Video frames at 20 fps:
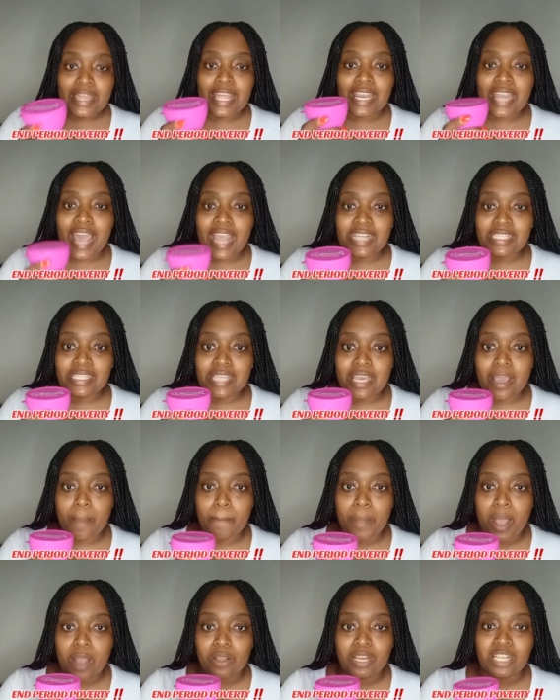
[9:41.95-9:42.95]
The nice thing
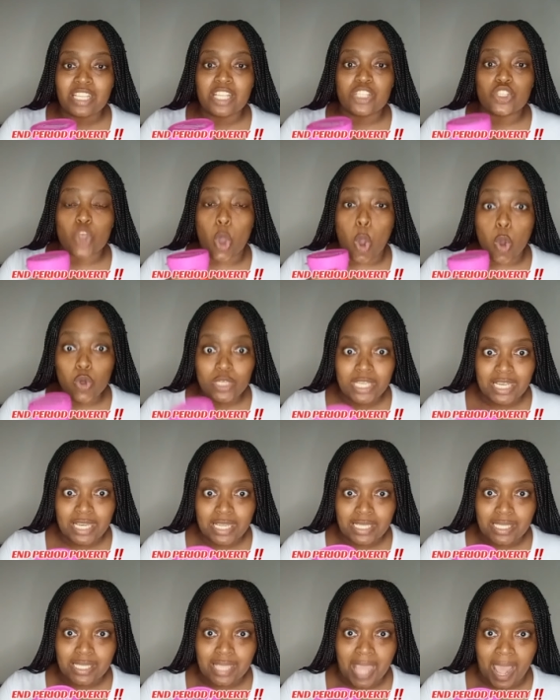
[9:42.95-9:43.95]
about it, it's
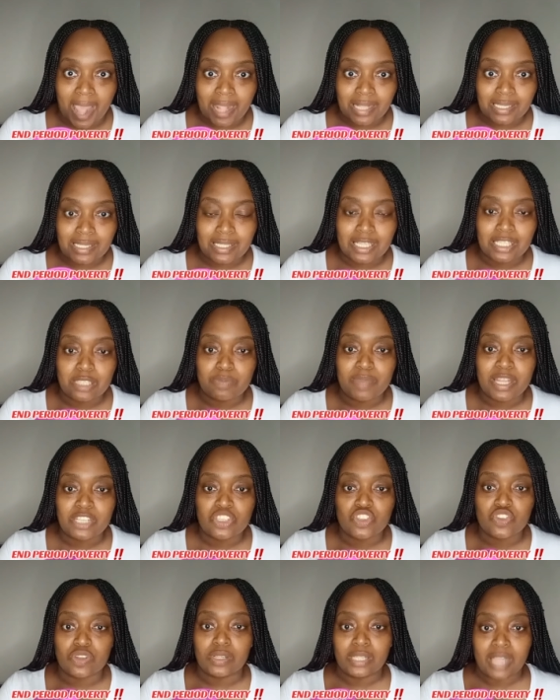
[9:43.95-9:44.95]
odorless, guys. This
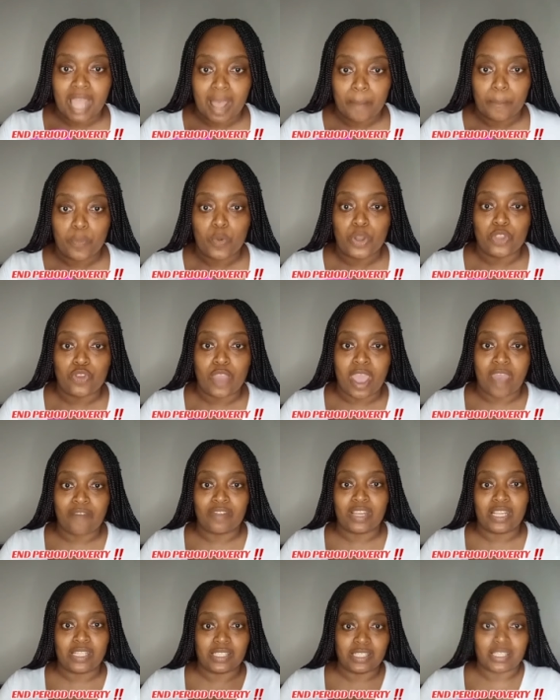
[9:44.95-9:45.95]
menstrual cup, when you
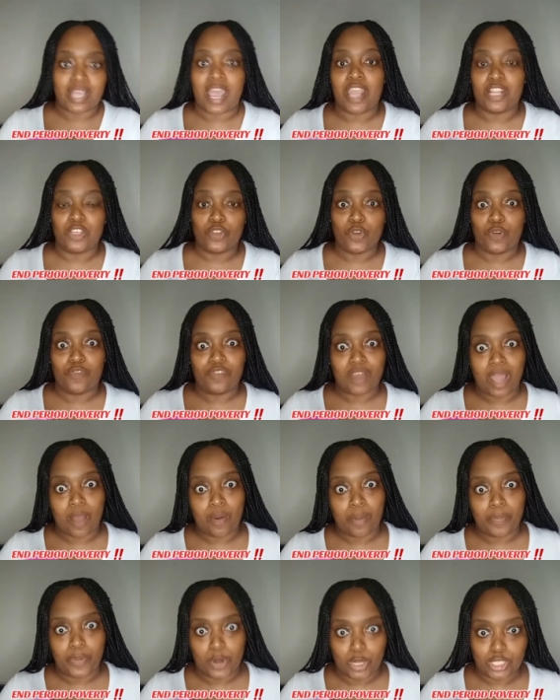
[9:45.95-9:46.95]
have it inside your
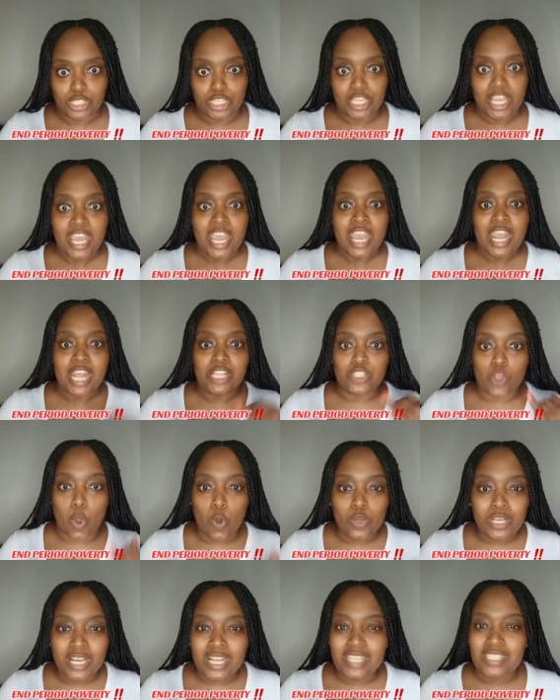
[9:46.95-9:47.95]
flower pot, it's
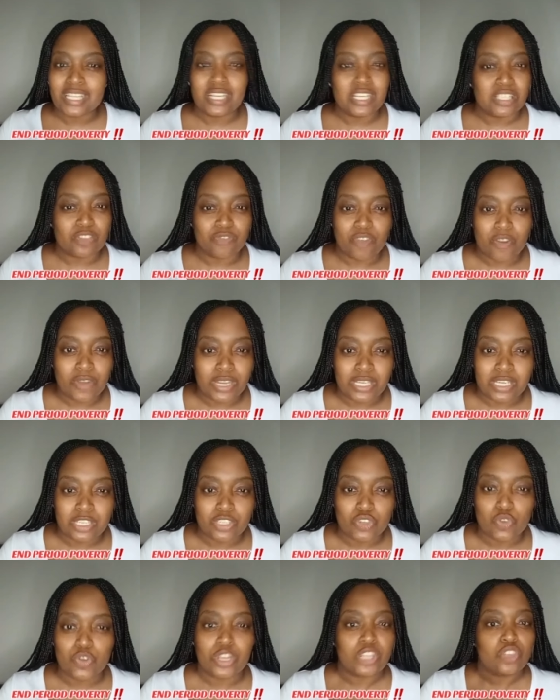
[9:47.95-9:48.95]
odorless and it's very
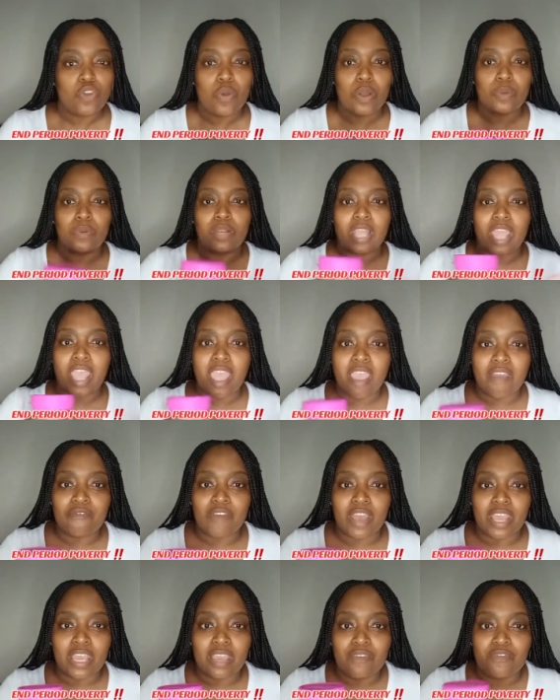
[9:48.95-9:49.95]
discreet. No one will
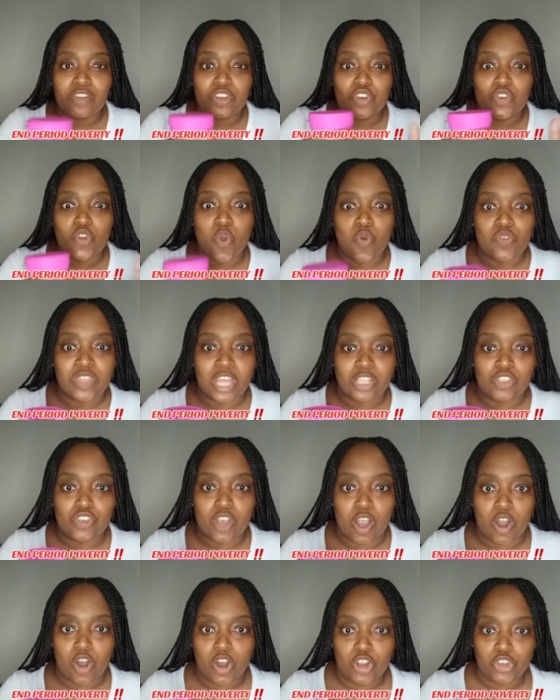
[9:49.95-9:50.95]
ever even know
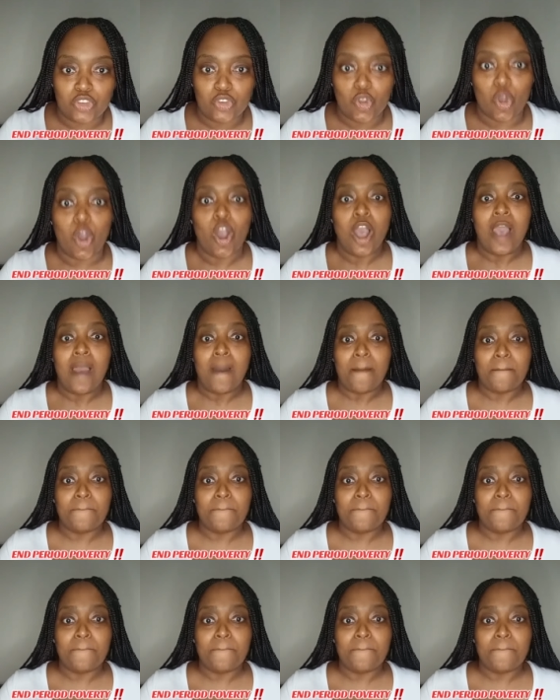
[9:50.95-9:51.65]
that you're on your